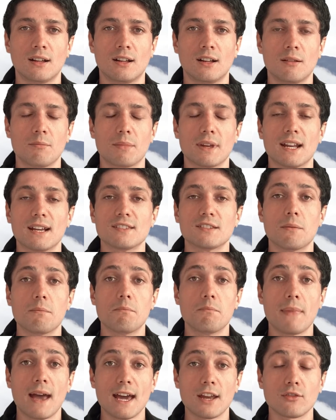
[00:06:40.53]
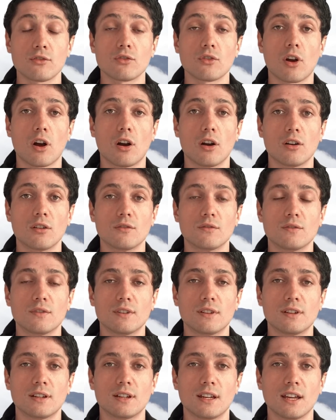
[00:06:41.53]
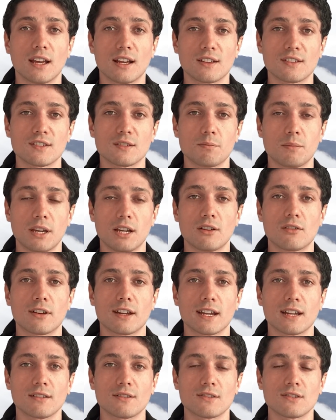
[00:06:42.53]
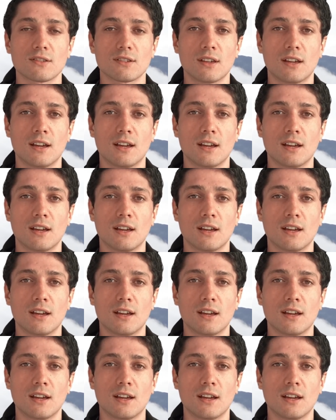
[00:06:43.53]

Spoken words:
but as a matter of experience,